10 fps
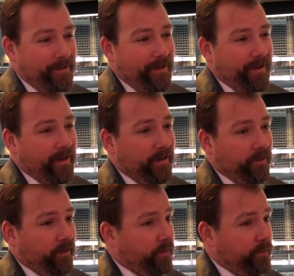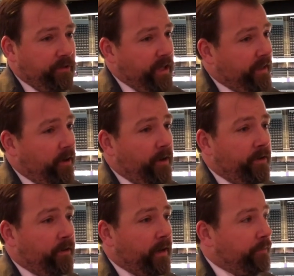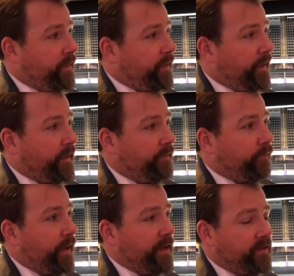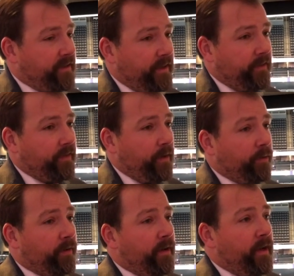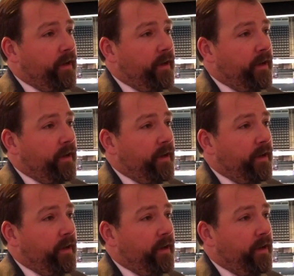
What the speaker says: Yep. They're going to lose Jake Gardiner, I would think, in free agency this summer,